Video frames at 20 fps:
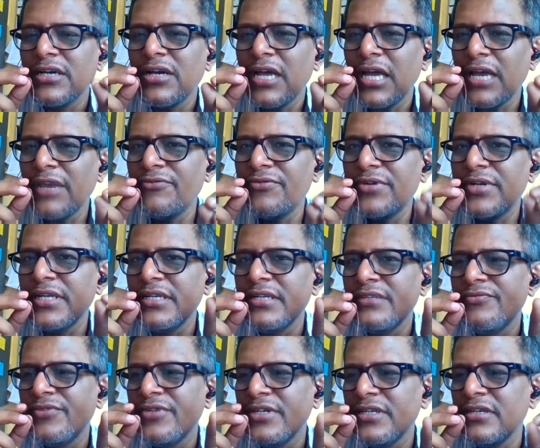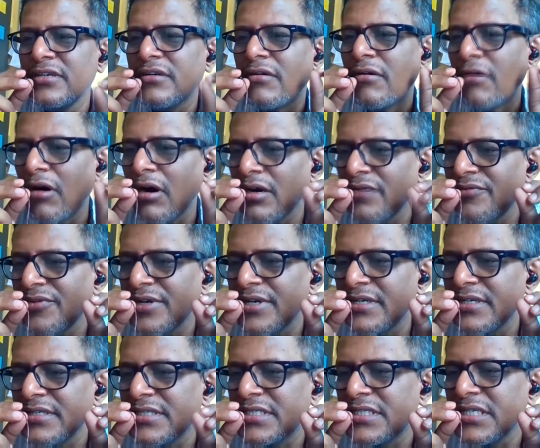every week on
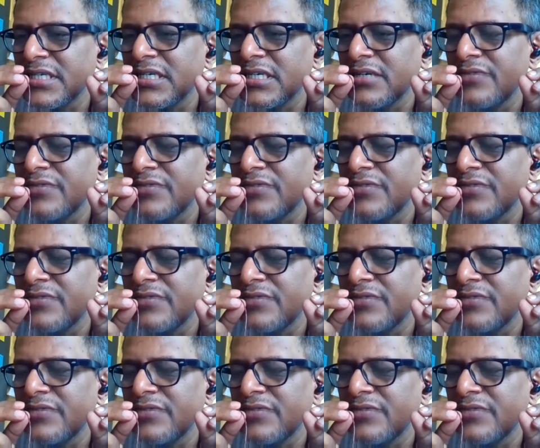Wednesday,